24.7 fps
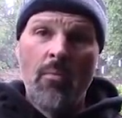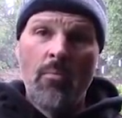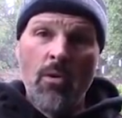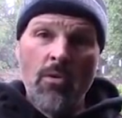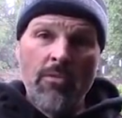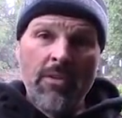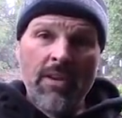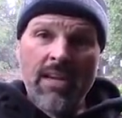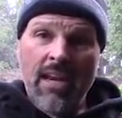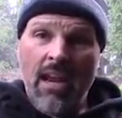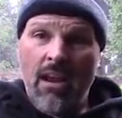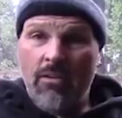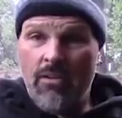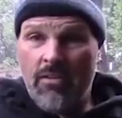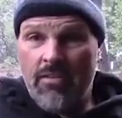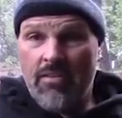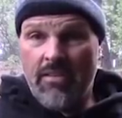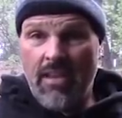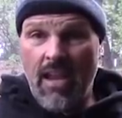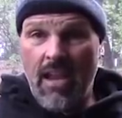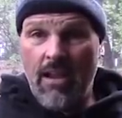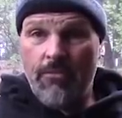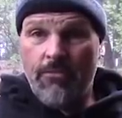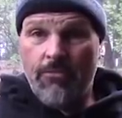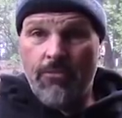Moving down the
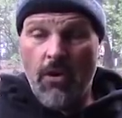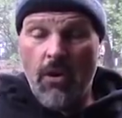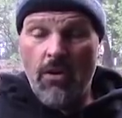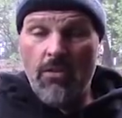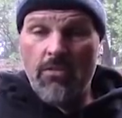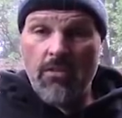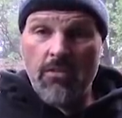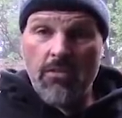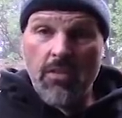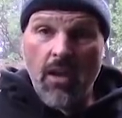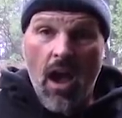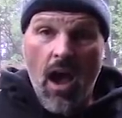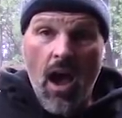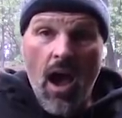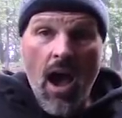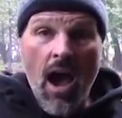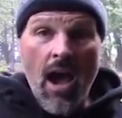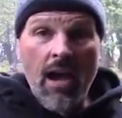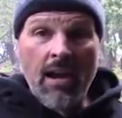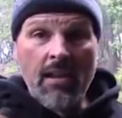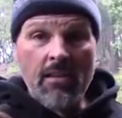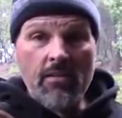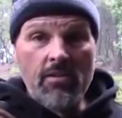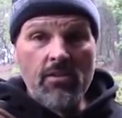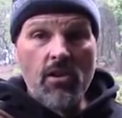state further, the
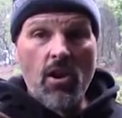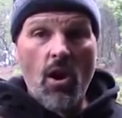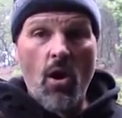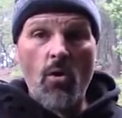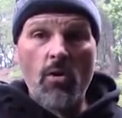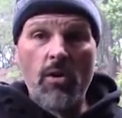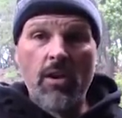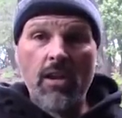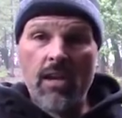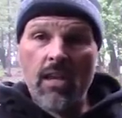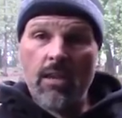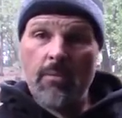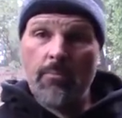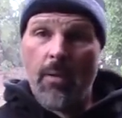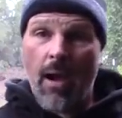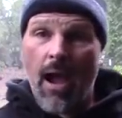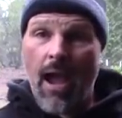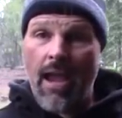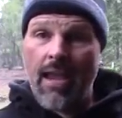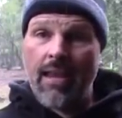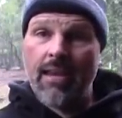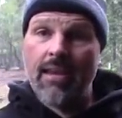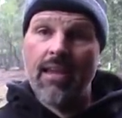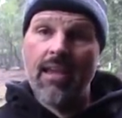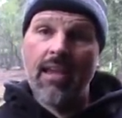hottest Kokanee
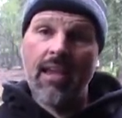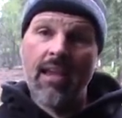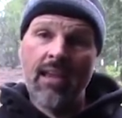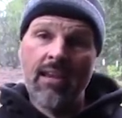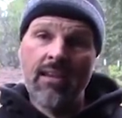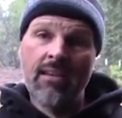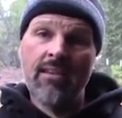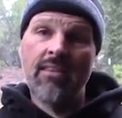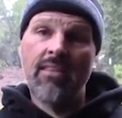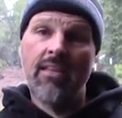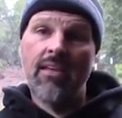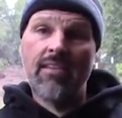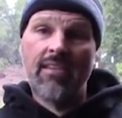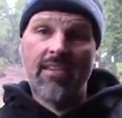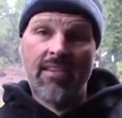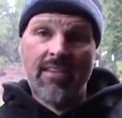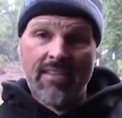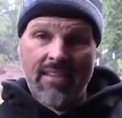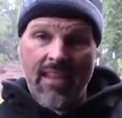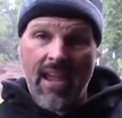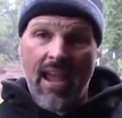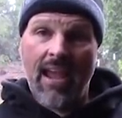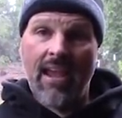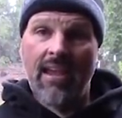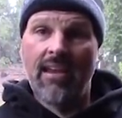bite in the
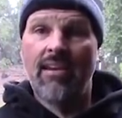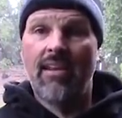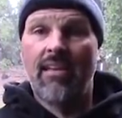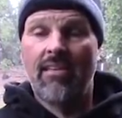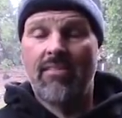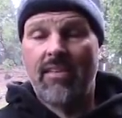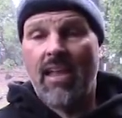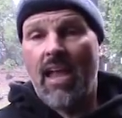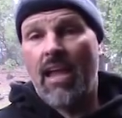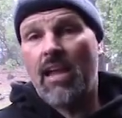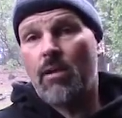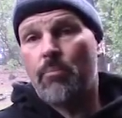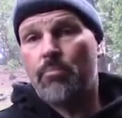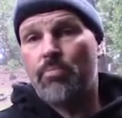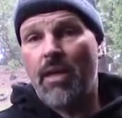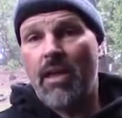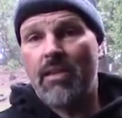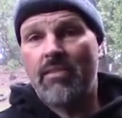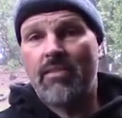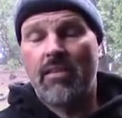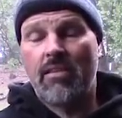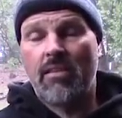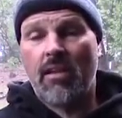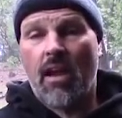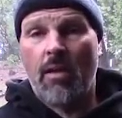state is taking
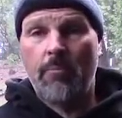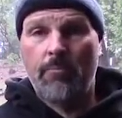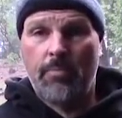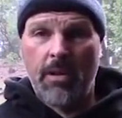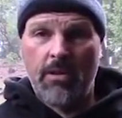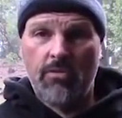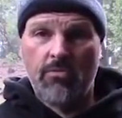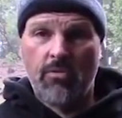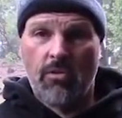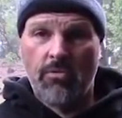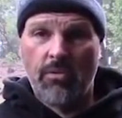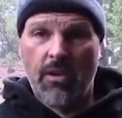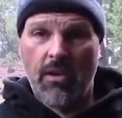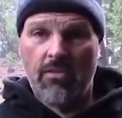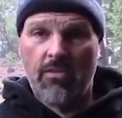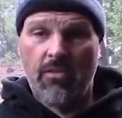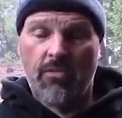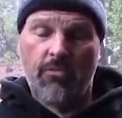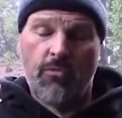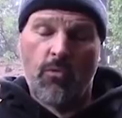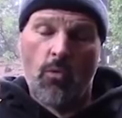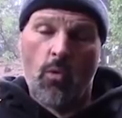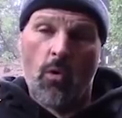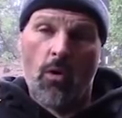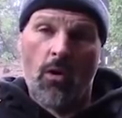place at Don Pedro
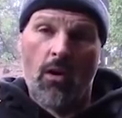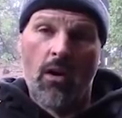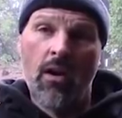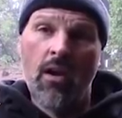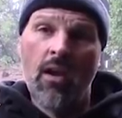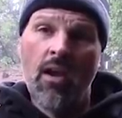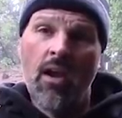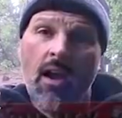Reservoir.